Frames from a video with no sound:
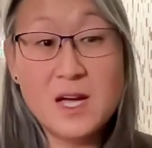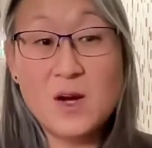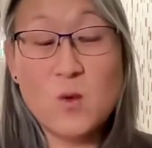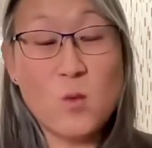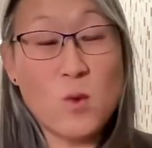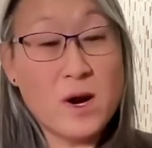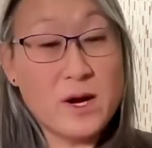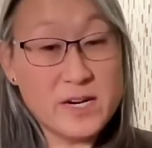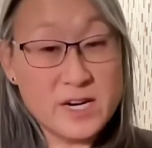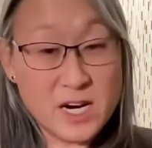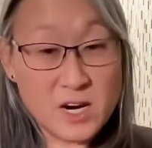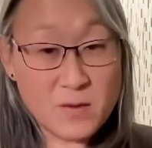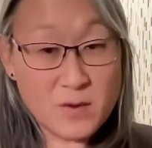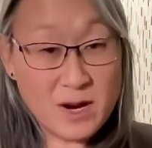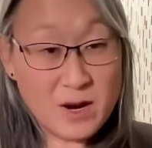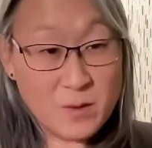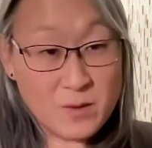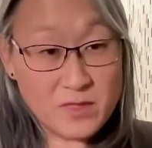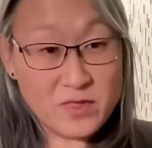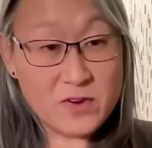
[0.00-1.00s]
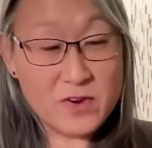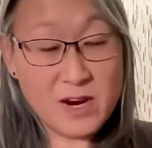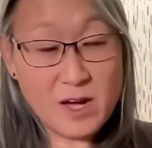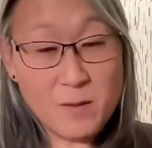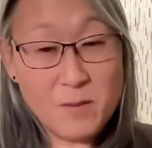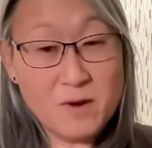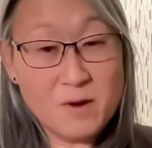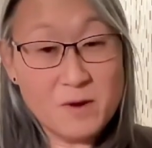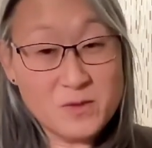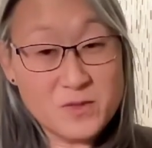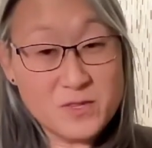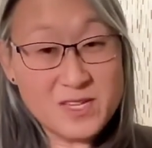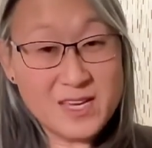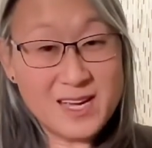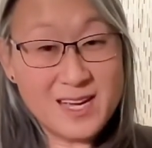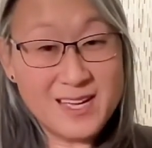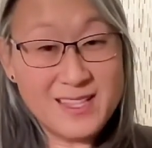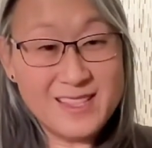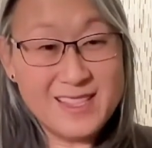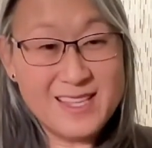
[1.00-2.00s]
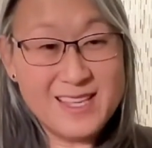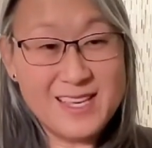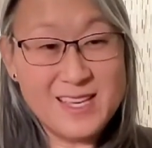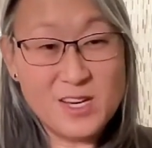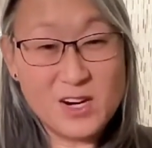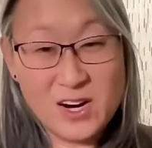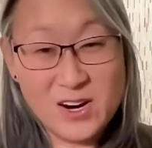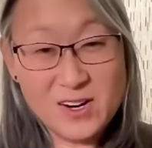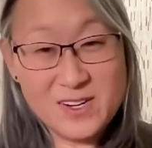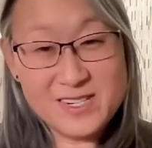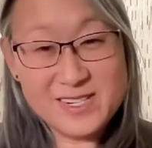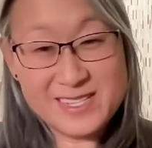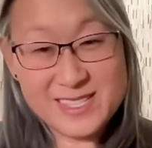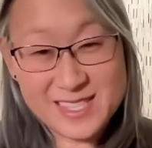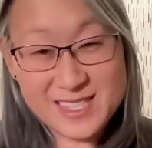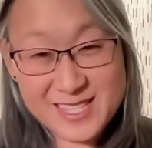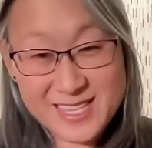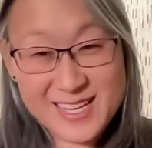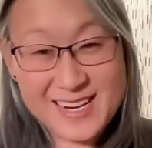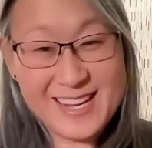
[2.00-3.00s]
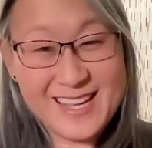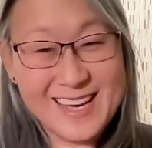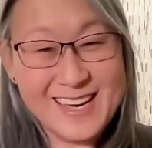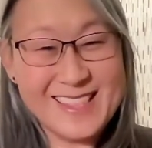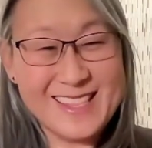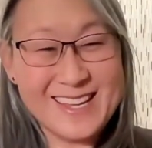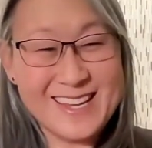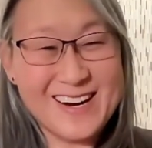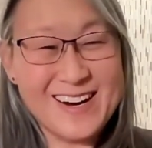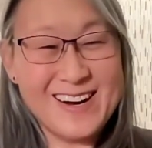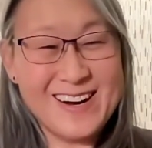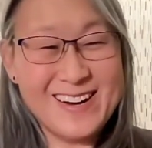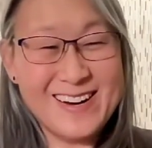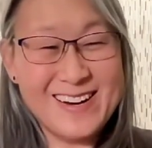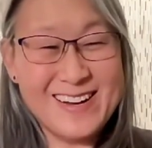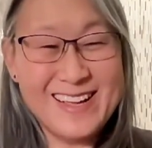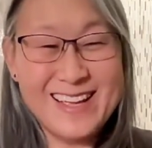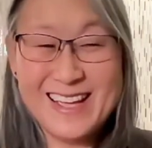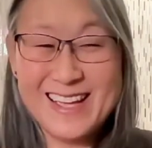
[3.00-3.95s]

wandering around with their elbows on the cart, just leaning on the cart,